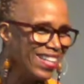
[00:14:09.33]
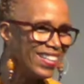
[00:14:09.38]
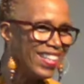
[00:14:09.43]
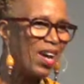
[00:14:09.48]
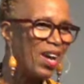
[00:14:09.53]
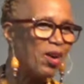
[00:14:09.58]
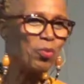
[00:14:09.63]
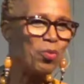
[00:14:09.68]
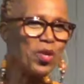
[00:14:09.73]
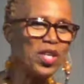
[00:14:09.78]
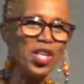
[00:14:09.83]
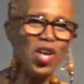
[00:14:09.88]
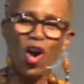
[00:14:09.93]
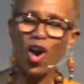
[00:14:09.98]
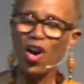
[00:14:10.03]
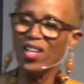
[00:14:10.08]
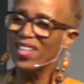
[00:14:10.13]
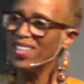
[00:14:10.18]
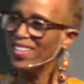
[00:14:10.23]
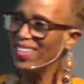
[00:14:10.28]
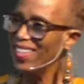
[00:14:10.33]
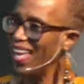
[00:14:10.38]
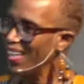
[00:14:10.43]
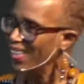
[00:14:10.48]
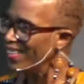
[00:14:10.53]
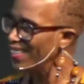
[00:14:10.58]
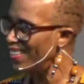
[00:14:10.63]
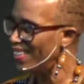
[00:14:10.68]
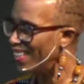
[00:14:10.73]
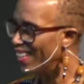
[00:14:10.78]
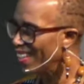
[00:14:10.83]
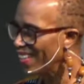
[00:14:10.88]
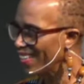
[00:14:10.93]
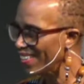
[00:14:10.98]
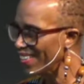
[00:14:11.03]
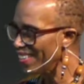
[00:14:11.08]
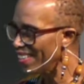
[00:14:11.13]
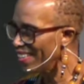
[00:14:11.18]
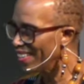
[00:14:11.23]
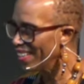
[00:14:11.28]
that we are connected,
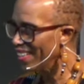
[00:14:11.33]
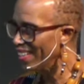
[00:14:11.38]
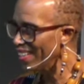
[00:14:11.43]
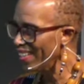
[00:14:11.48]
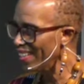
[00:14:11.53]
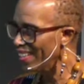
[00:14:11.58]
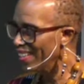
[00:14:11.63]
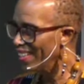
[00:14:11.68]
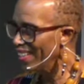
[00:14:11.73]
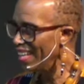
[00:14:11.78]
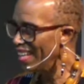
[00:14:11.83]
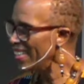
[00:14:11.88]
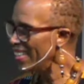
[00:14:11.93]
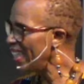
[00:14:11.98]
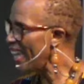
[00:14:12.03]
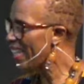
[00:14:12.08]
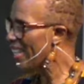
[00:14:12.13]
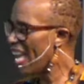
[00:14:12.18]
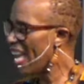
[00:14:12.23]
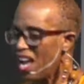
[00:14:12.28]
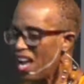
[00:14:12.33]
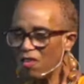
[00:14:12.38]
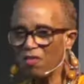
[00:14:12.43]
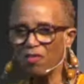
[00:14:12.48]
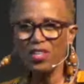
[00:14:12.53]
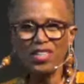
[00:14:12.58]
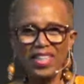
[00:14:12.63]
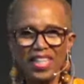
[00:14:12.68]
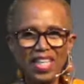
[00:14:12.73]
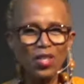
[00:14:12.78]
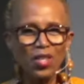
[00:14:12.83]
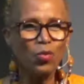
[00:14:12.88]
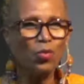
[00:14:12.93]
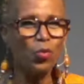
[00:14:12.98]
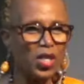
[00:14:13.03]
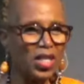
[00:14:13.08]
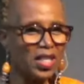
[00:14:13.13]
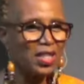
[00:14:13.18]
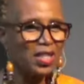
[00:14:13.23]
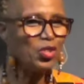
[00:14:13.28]
that everything
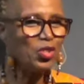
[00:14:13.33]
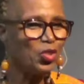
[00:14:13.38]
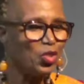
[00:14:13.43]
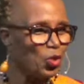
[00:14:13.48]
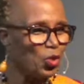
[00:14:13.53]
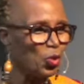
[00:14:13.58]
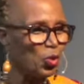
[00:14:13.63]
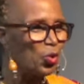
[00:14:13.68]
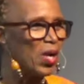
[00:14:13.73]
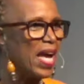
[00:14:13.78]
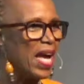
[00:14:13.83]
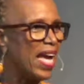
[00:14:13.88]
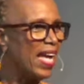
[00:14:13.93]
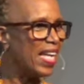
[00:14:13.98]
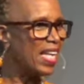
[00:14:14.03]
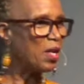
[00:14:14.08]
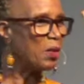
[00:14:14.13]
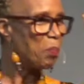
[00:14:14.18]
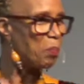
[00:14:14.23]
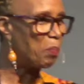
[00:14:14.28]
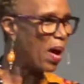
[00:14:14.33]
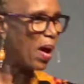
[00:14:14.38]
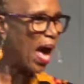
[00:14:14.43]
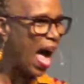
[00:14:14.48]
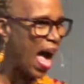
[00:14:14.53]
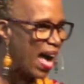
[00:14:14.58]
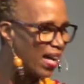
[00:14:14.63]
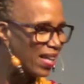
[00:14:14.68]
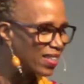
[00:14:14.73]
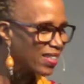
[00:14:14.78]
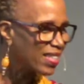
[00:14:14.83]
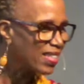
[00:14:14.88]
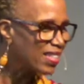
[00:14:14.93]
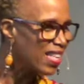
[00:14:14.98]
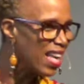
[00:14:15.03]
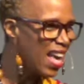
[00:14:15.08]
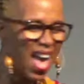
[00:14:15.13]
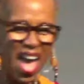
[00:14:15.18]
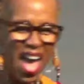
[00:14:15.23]
we do impacts